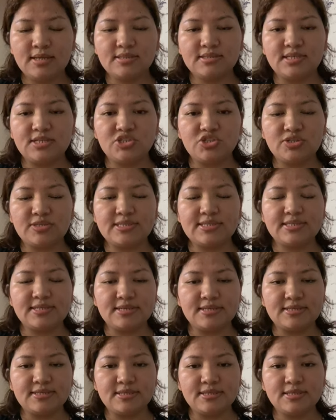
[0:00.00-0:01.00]
such
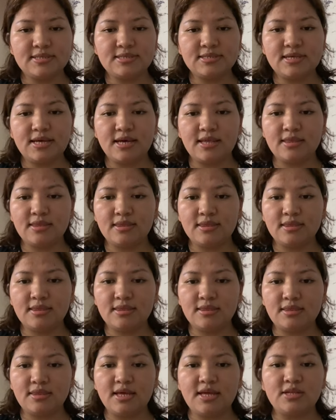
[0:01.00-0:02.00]
incidences,
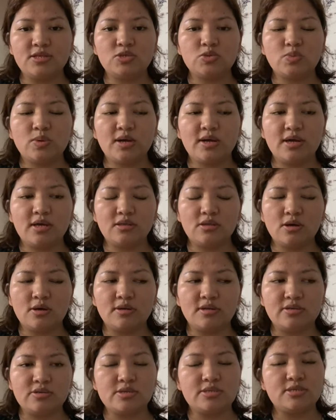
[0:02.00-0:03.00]
and that is why I
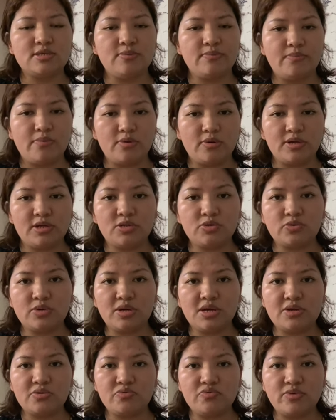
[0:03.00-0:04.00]
thought it is important
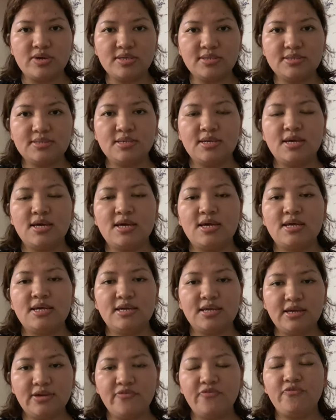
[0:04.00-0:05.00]
to address
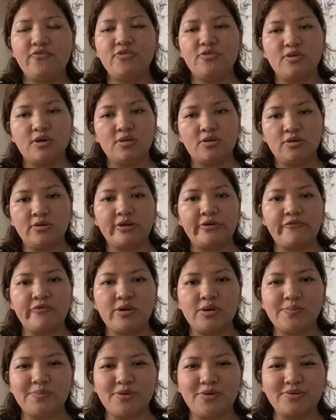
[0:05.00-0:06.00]
if you are not
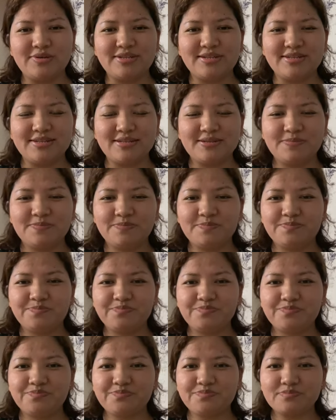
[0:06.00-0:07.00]
aware about it.
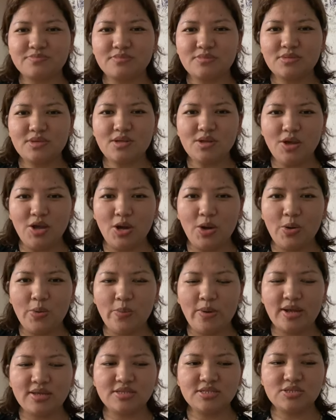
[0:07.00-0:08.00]

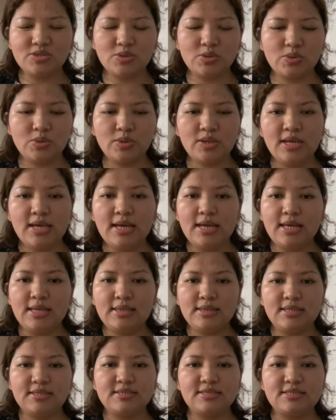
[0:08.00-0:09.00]
Alright, so
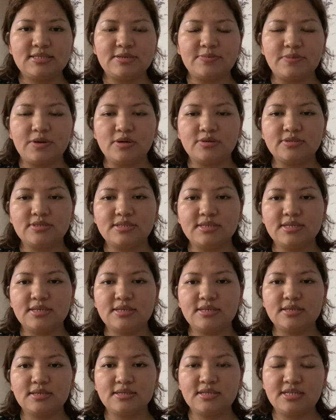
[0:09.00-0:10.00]
this is about
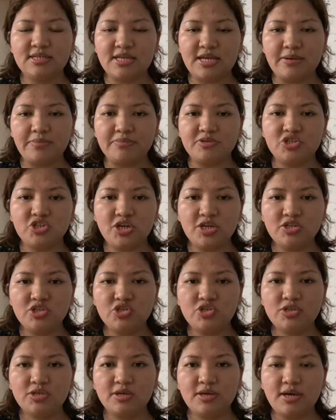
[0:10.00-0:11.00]
the name
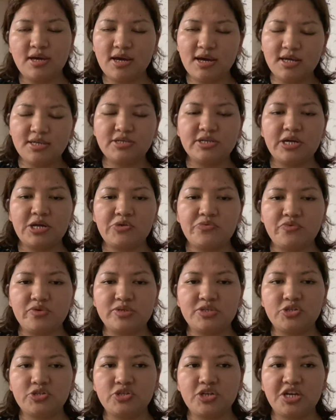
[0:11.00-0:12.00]
change and
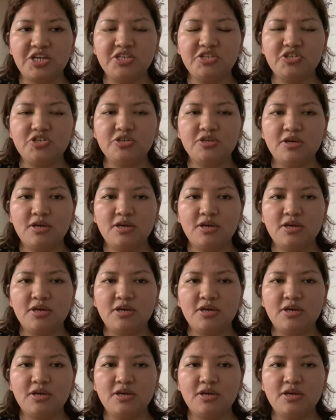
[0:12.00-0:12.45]
address change.